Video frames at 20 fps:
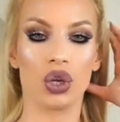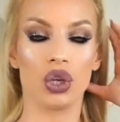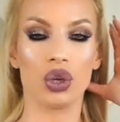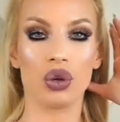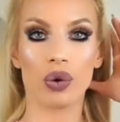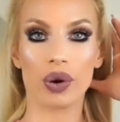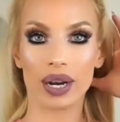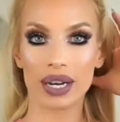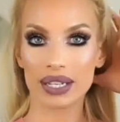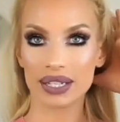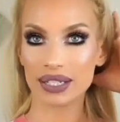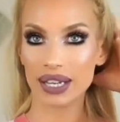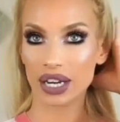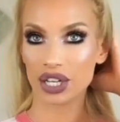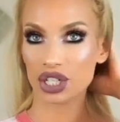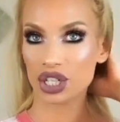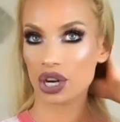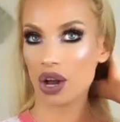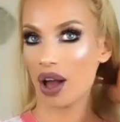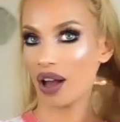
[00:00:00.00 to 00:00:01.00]
we're going to
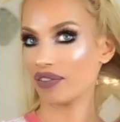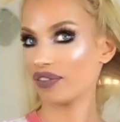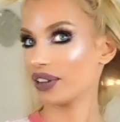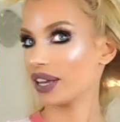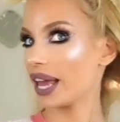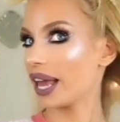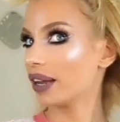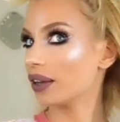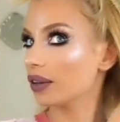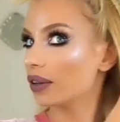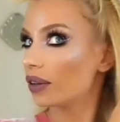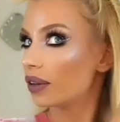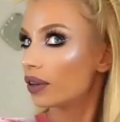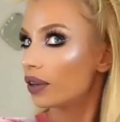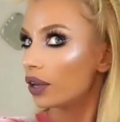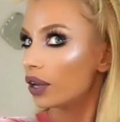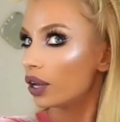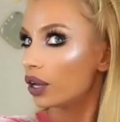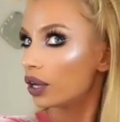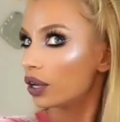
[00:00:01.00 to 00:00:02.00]
section off again.
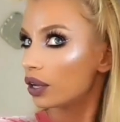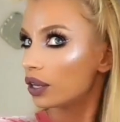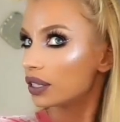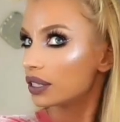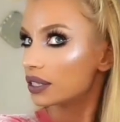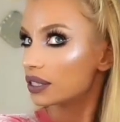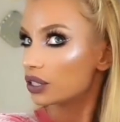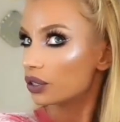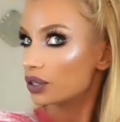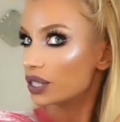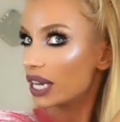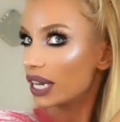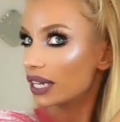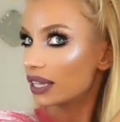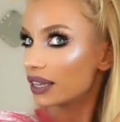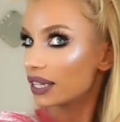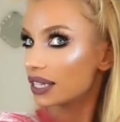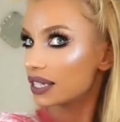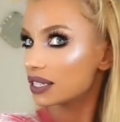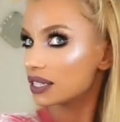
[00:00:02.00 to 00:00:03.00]
So
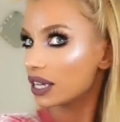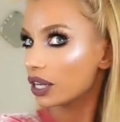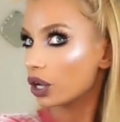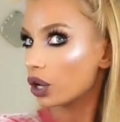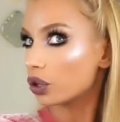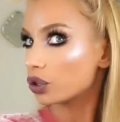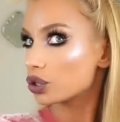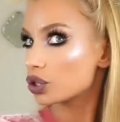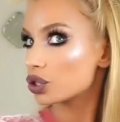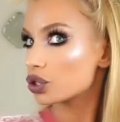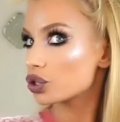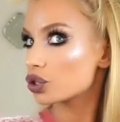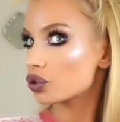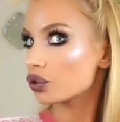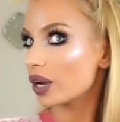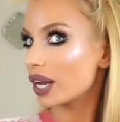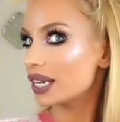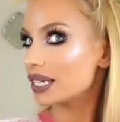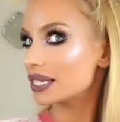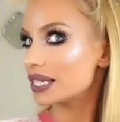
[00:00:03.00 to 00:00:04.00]
take this and go
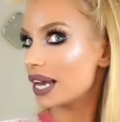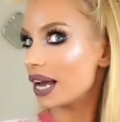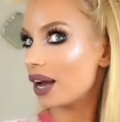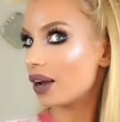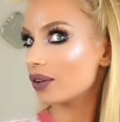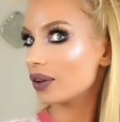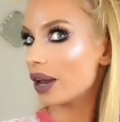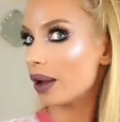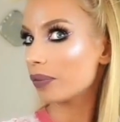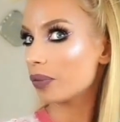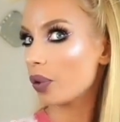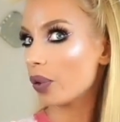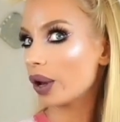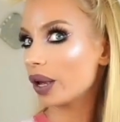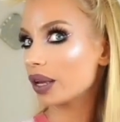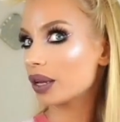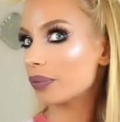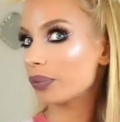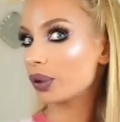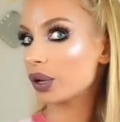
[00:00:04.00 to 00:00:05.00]
straight down. Now I'm
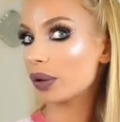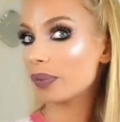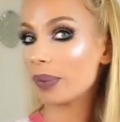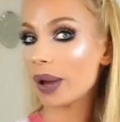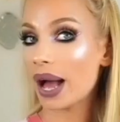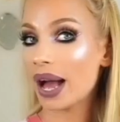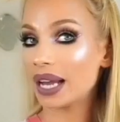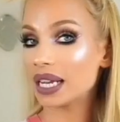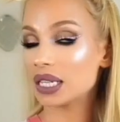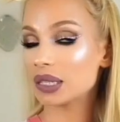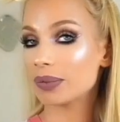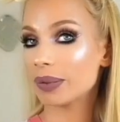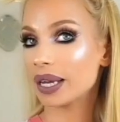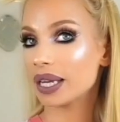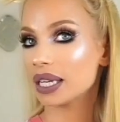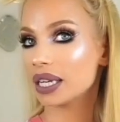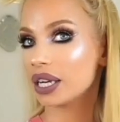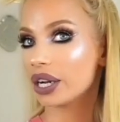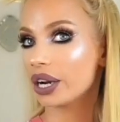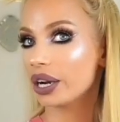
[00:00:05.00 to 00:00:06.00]
going to put it behind
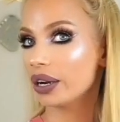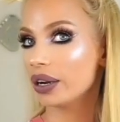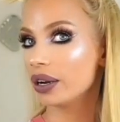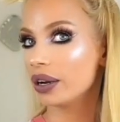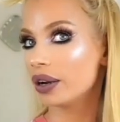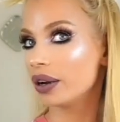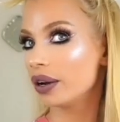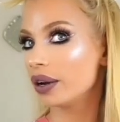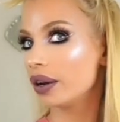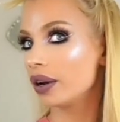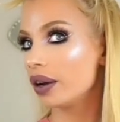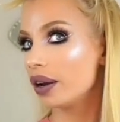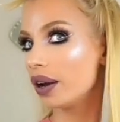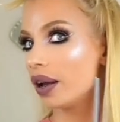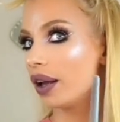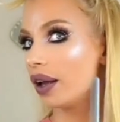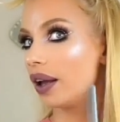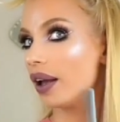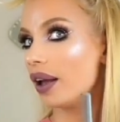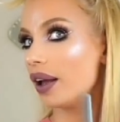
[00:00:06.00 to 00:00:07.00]
my ear
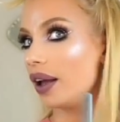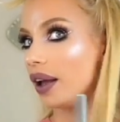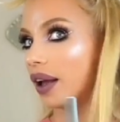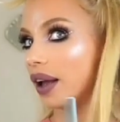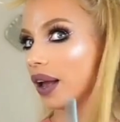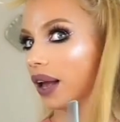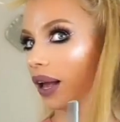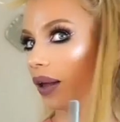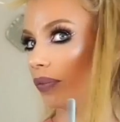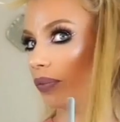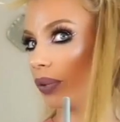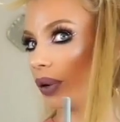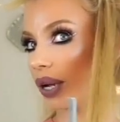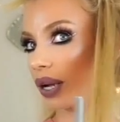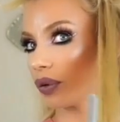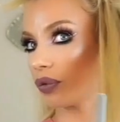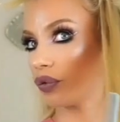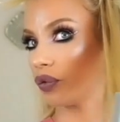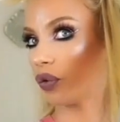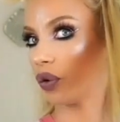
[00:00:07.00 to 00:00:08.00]
and bring
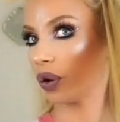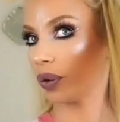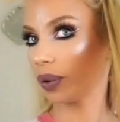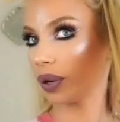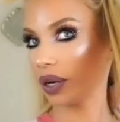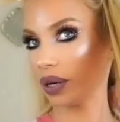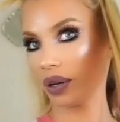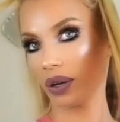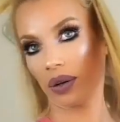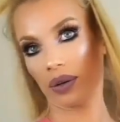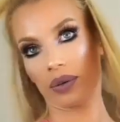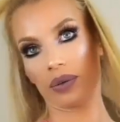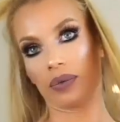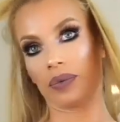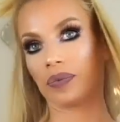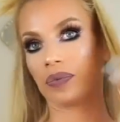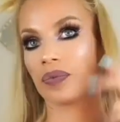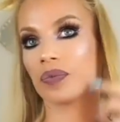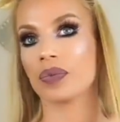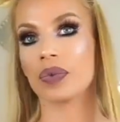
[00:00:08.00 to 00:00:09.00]
it forward.
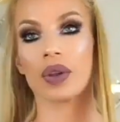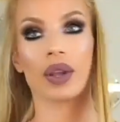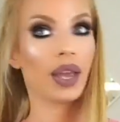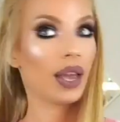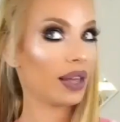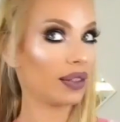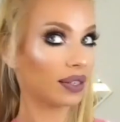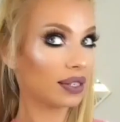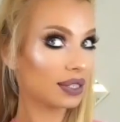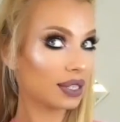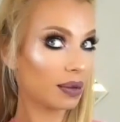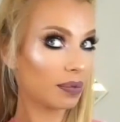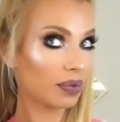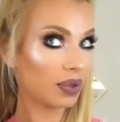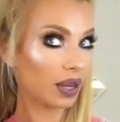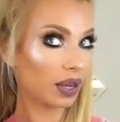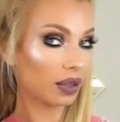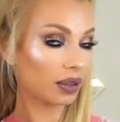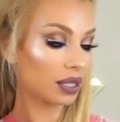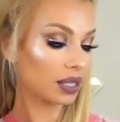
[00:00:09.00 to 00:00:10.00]
And the same
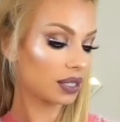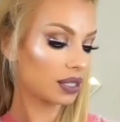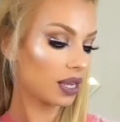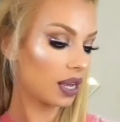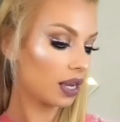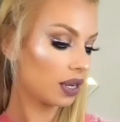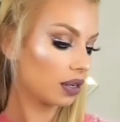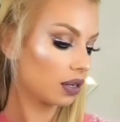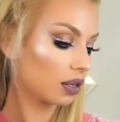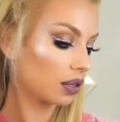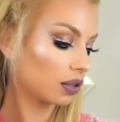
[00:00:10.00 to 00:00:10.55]
thing on this side.